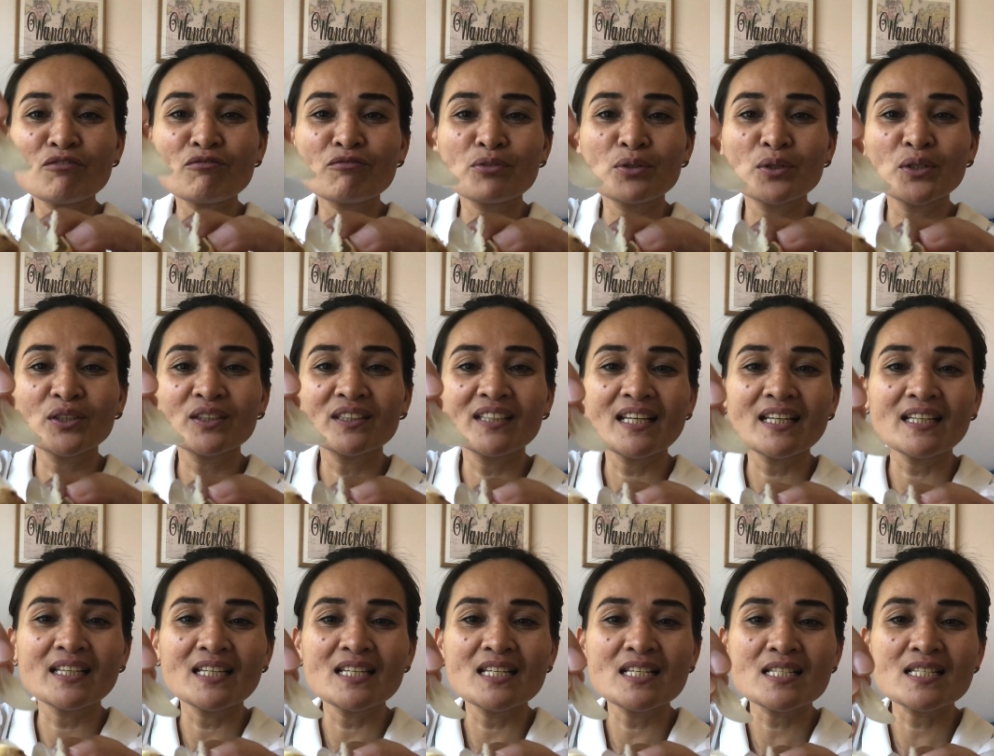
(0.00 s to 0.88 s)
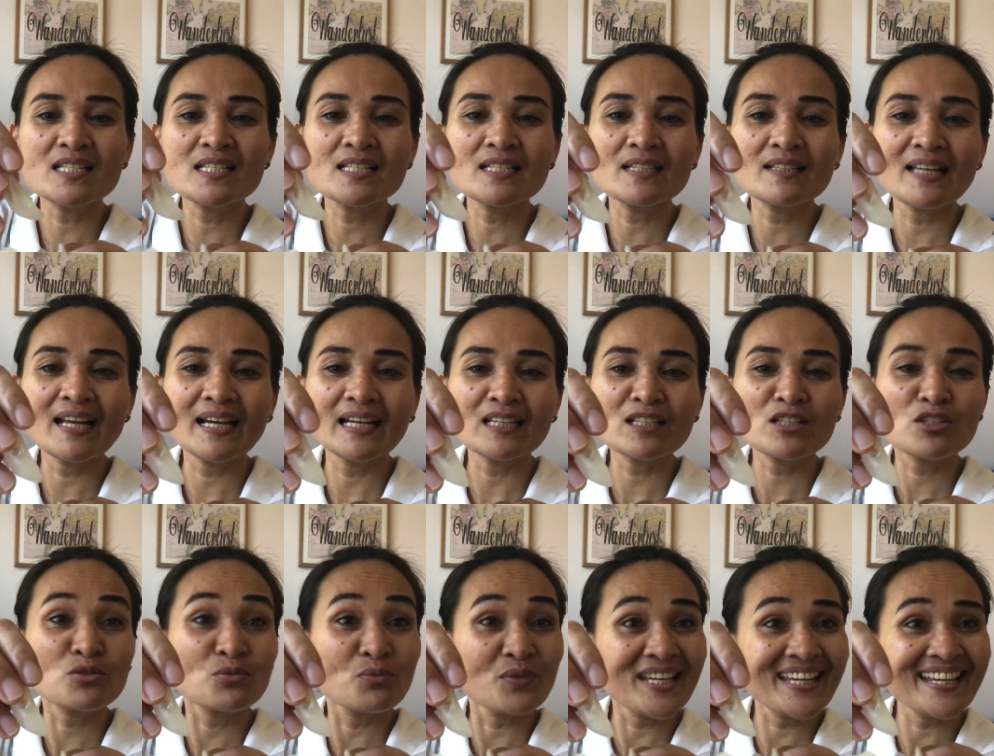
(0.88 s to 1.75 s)
fruit that is like
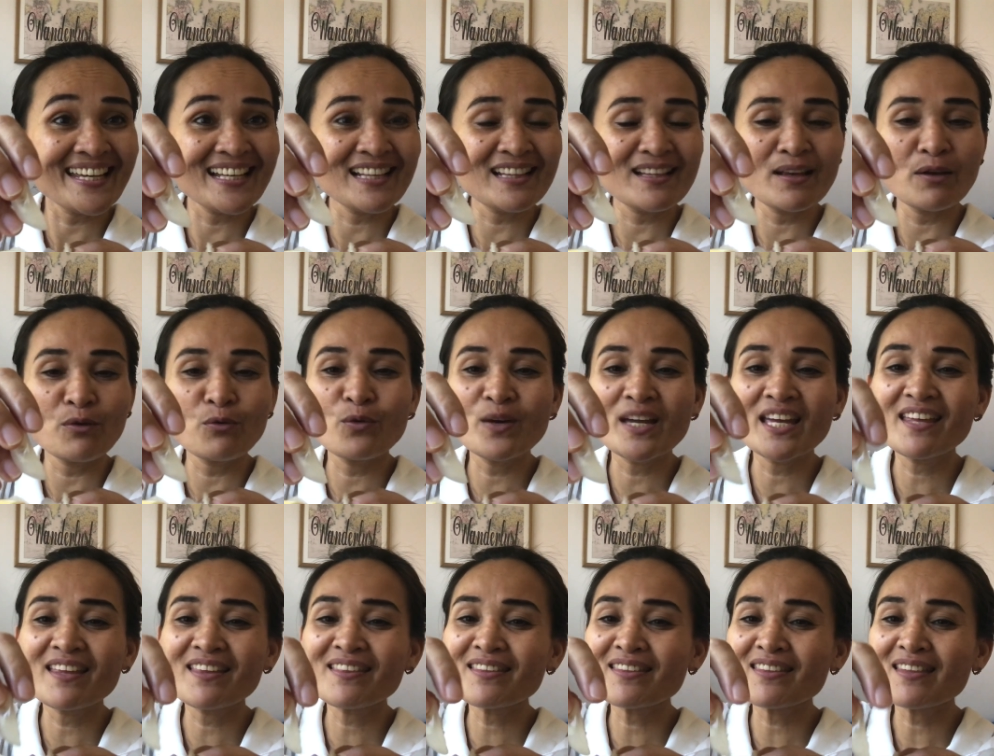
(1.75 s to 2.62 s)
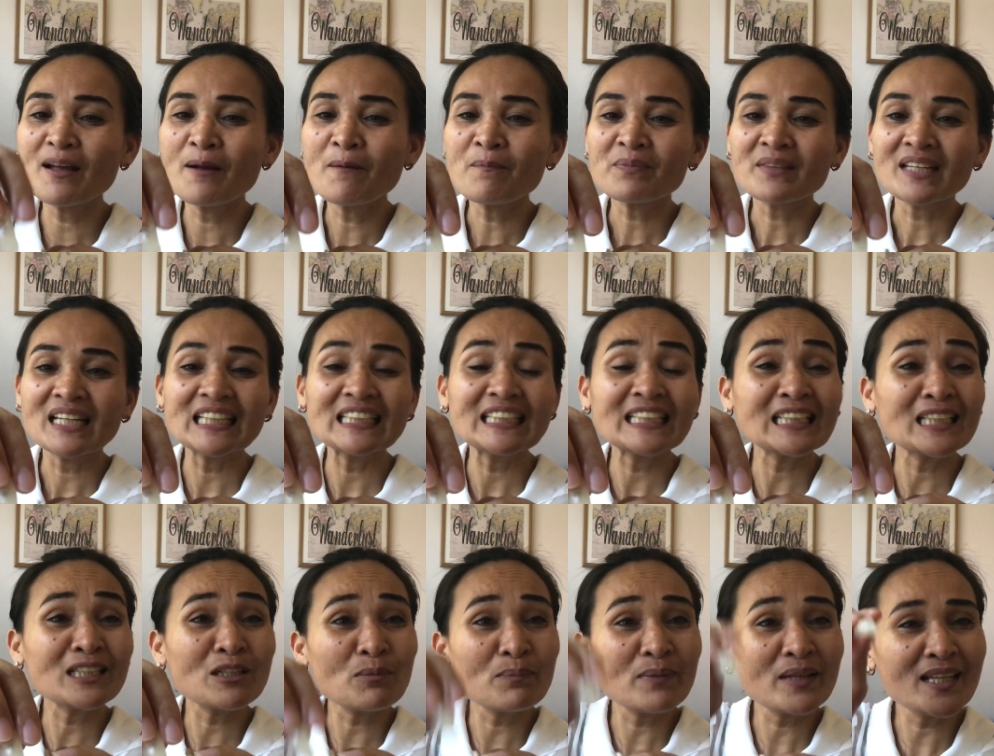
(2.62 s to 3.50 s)
sweet with a
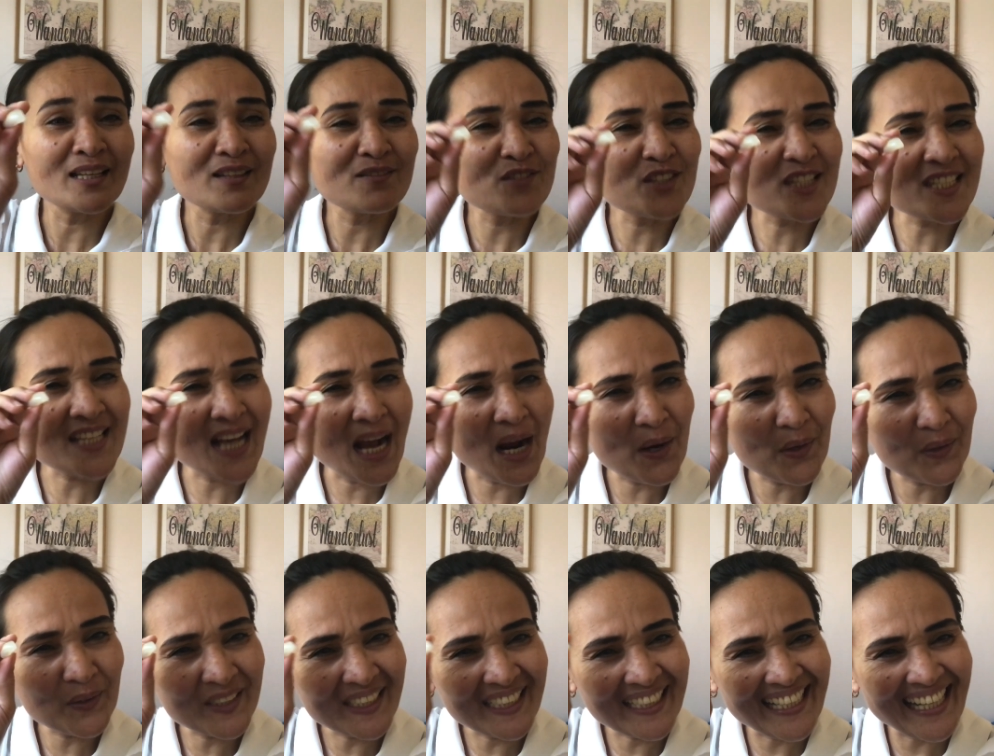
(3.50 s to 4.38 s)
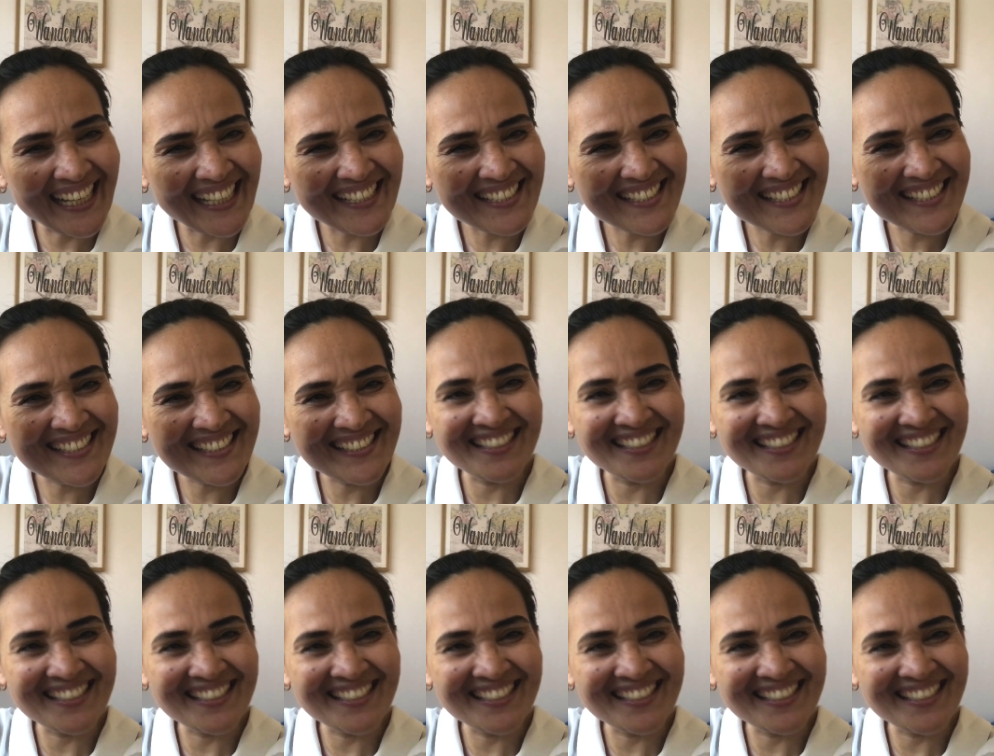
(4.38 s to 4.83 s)
little bit of sourness,